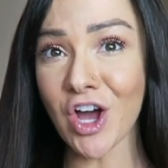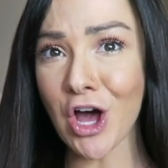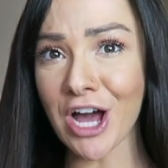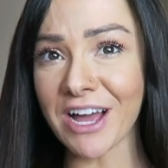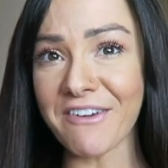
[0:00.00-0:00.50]

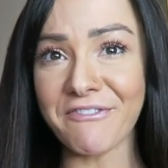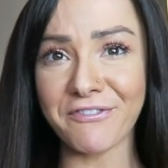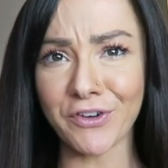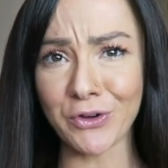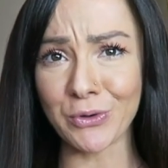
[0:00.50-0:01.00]
talk
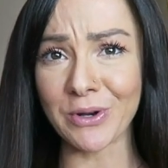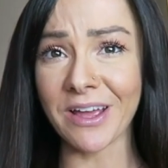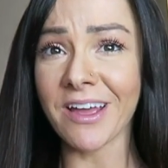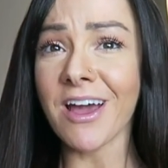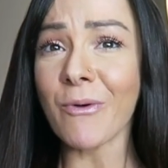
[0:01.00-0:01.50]
food.
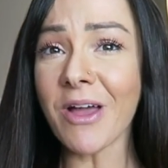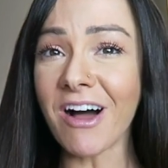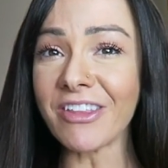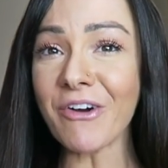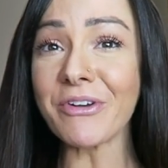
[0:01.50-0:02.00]
We
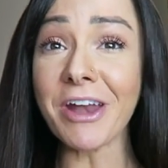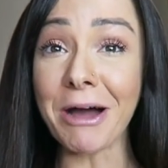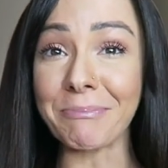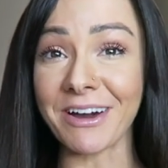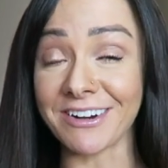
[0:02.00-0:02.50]
all know
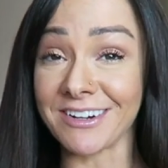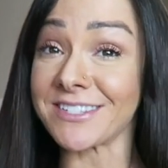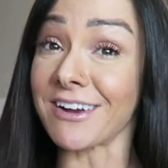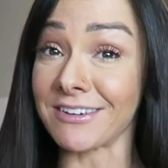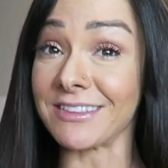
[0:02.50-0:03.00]
nut butters
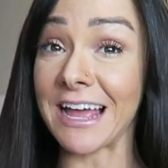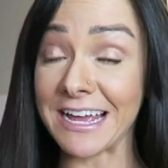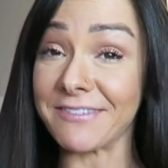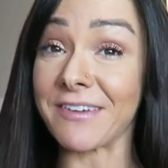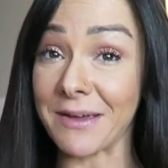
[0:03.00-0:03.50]
are
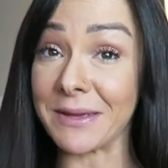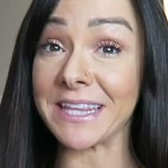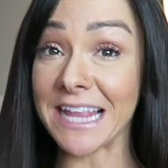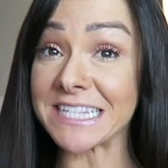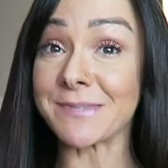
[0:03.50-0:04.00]
life. I
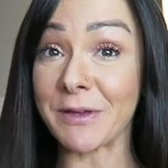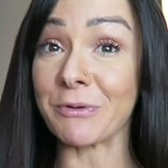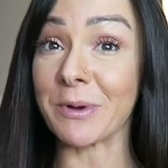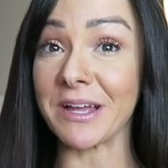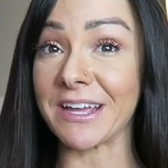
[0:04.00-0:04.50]
mean, let's be
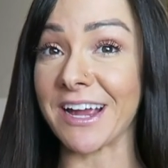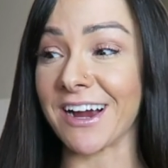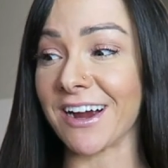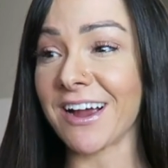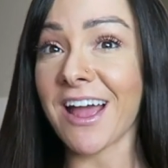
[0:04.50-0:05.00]
real
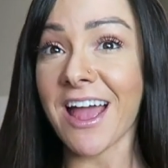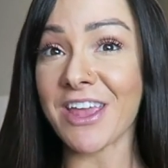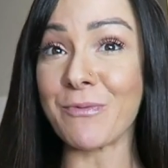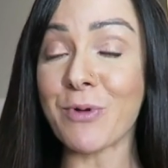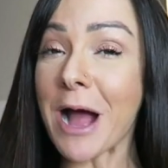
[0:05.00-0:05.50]
here.
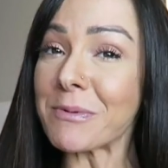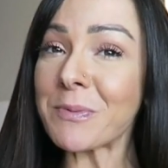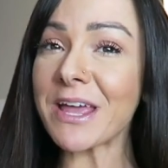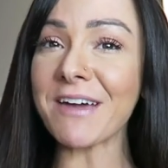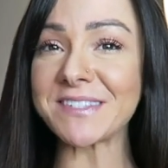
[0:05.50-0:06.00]
You
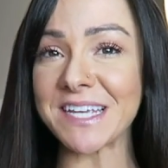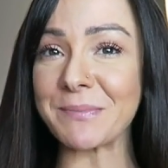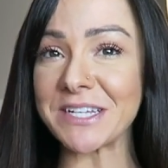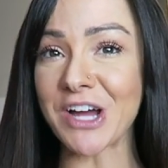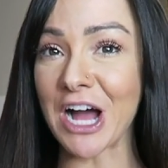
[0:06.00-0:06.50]
probably have seen
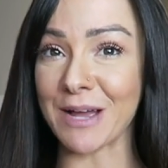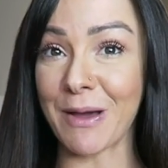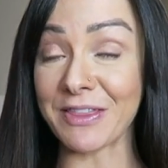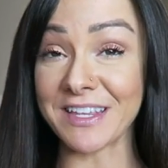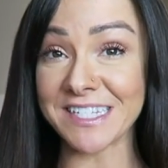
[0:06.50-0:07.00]
me talk
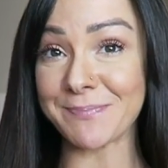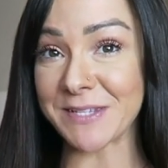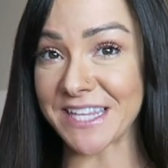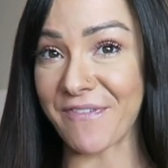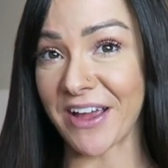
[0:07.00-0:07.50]
about this
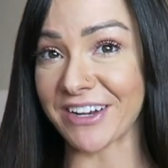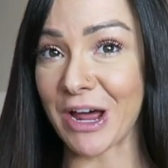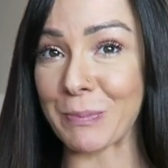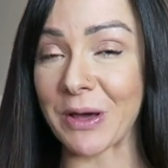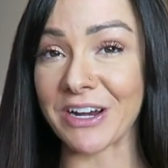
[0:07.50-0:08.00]
specific
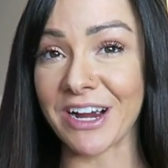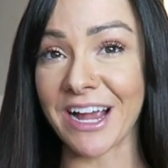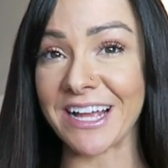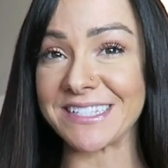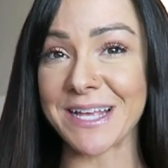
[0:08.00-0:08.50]
nut butter
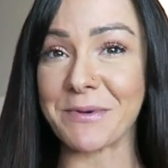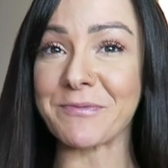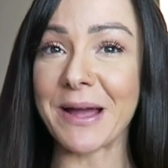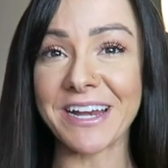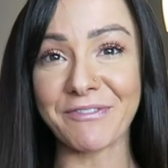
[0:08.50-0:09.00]
in some of
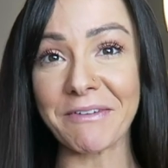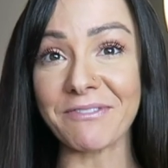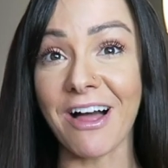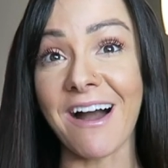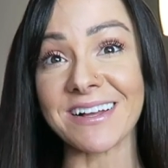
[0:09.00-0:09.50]
my different
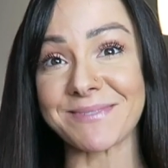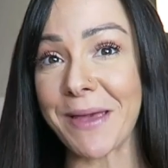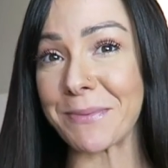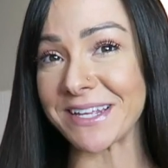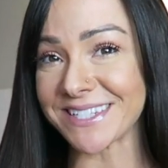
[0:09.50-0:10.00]
vlogs,
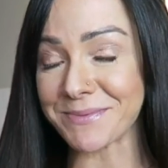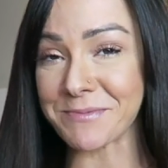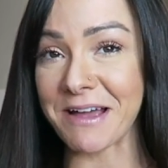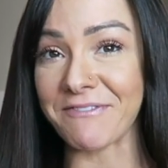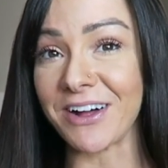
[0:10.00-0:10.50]
maybe in some of
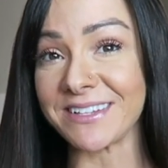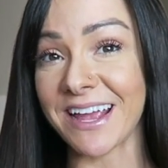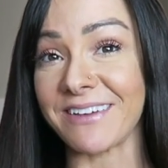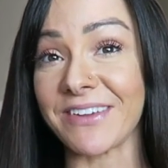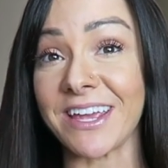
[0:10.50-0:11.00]
my full
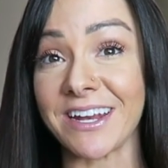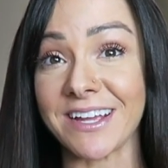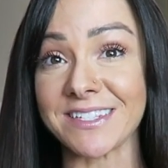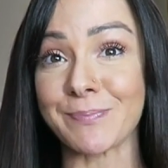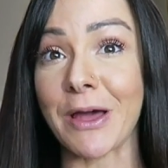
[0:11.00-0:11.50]
day of
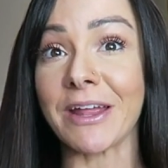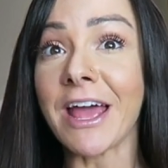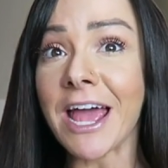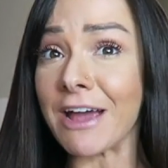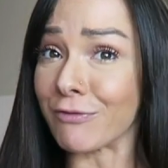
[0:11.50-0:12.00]
eatings, but
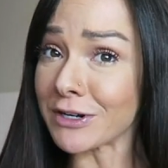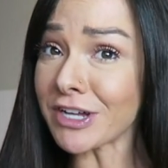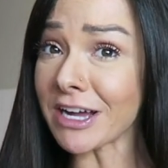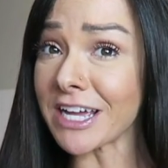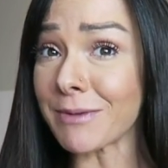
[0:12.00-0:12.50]
if we're
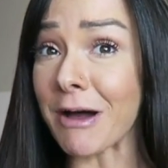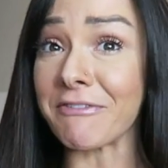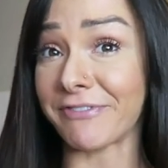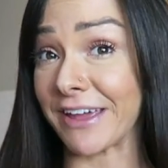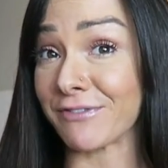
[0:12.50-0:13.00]
talking
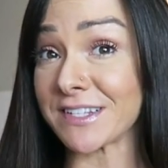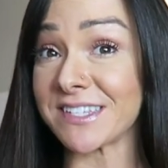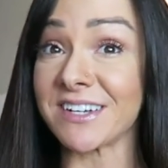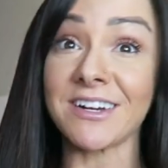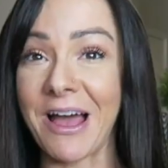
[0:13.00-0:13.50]
about favorites
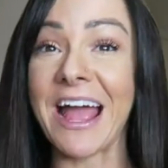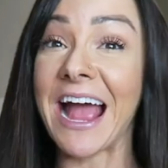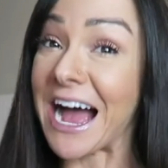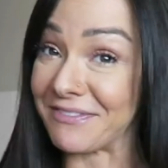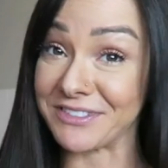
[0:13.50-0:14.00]
here, I
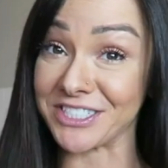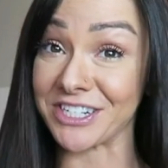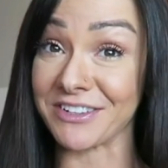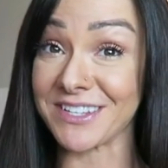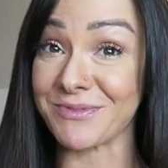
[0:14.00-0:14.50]
have to
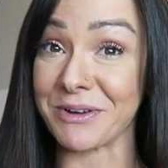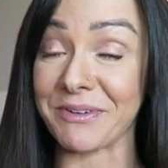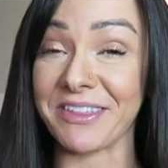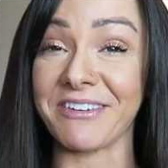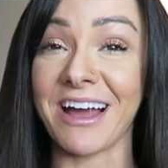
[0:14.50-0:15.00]
share this one
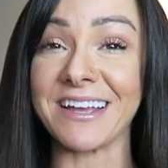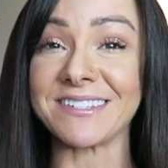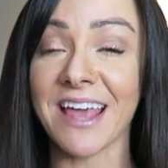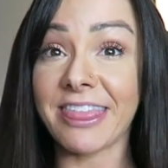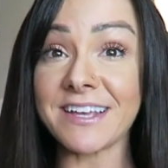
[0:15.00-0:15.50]
with you
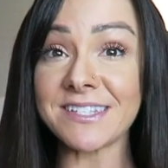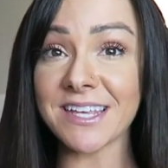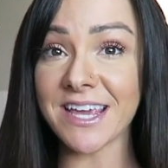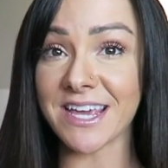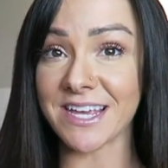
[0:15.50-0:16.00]
guys. This
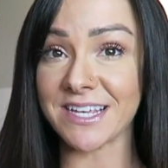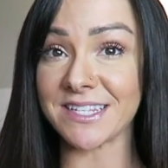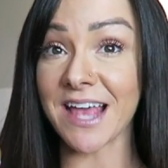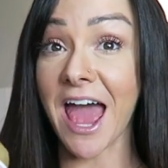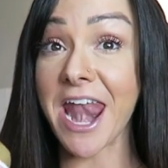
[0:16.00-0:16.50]

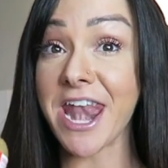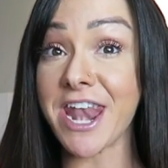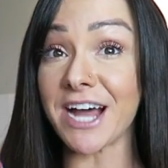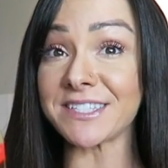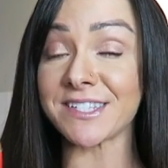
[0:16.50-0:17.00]
is
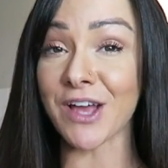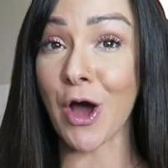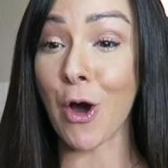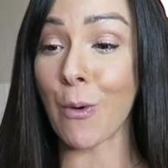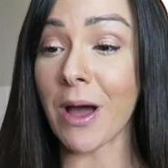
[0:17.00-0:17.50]

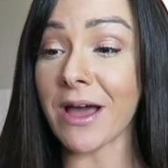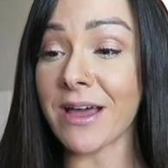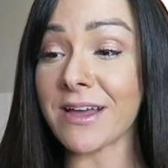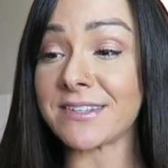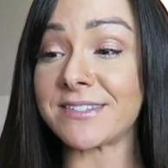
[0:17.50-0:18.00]
NuttZo
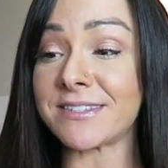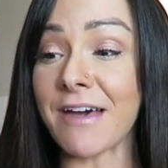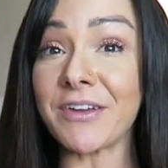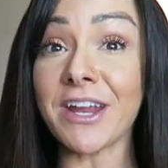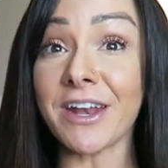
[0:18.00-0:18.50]

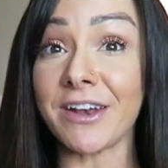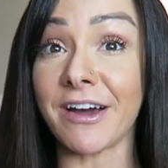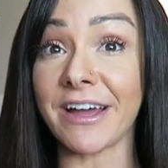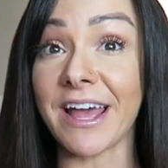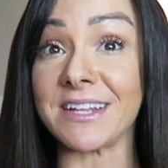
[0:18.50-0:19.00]
7
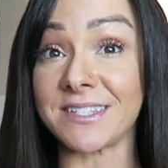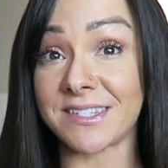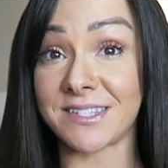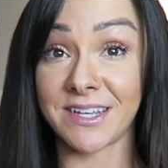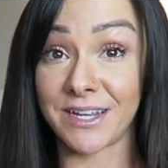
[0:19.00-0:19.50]
Nut and
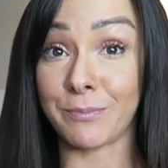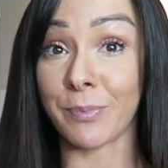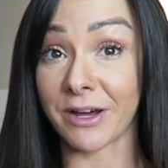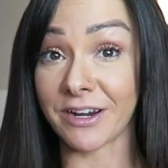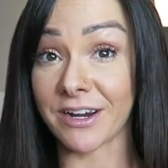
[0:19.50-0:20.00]
Seed
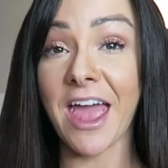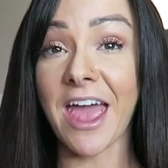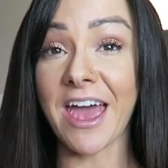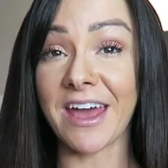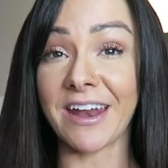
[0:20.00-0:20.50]
Butter,
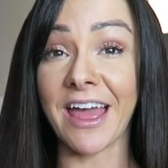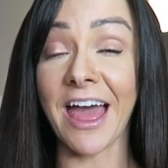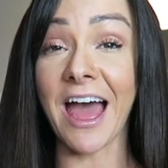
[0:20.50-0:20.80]
and